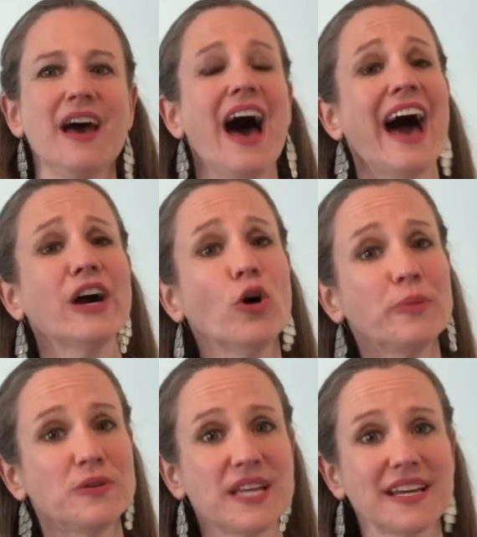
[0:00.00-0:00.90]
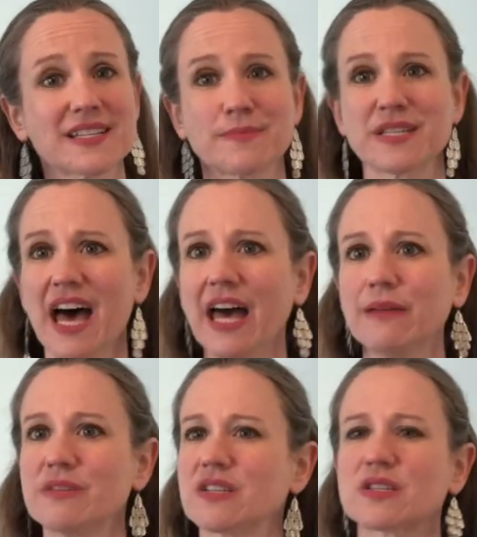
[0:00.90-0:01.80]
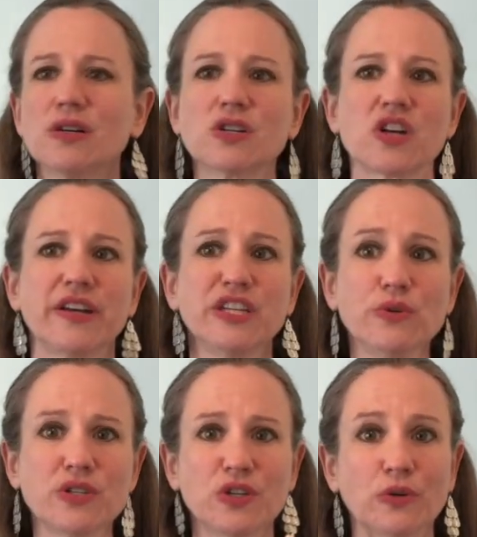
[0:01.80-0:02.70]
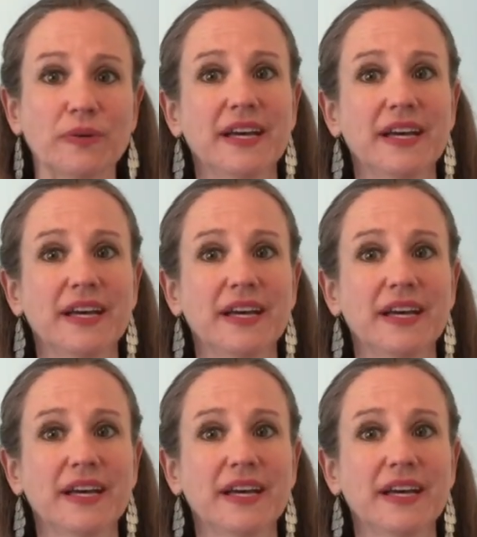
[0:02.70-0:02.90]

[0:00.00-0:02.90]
I hope you take some time to search on YouTube